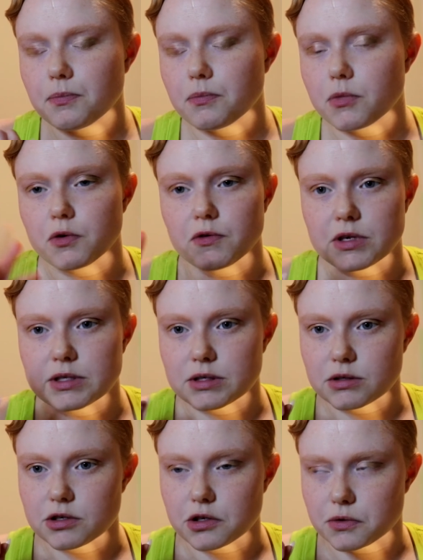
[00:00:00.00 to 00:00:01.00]
movies
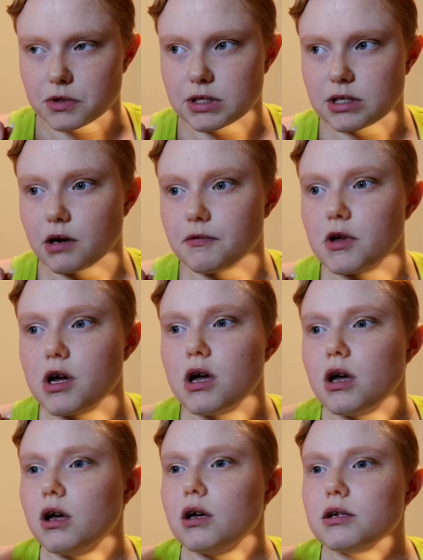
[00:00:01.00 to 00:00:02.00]
and shows and stuff.
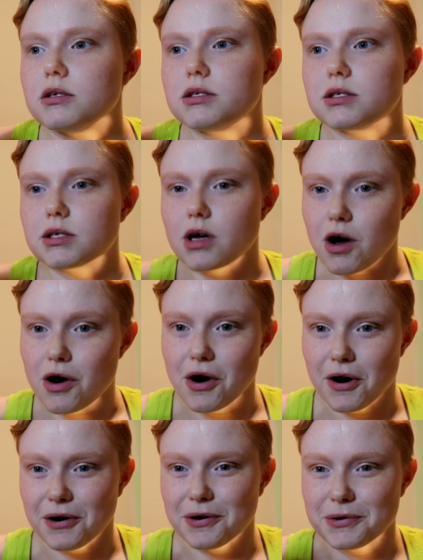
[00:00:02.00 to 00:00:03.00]
So
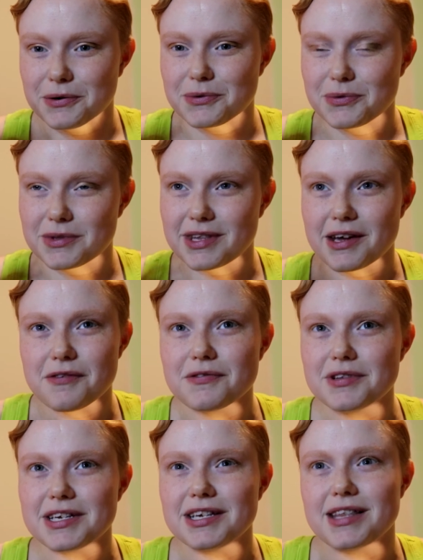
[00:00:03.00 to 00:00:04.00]

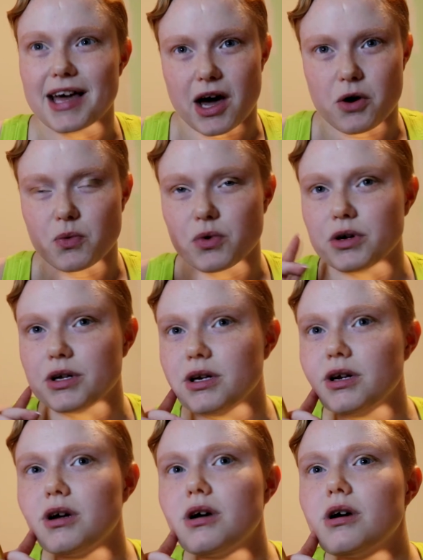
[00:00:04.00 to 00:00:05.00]
definitely that one.